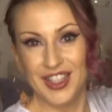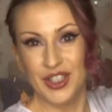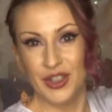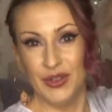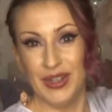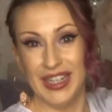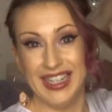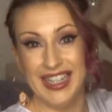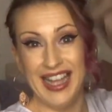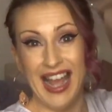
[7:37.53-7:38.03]
So
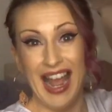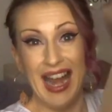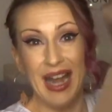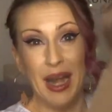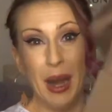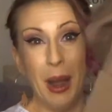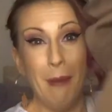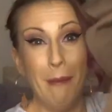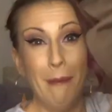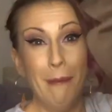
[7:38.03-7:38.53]

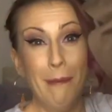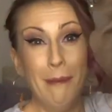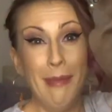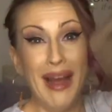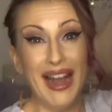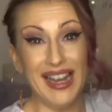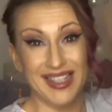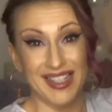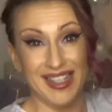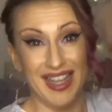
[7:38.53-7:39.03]
again,
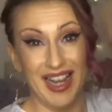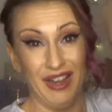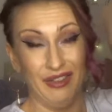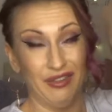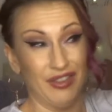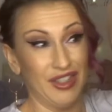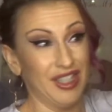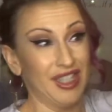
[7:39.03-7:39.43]
massive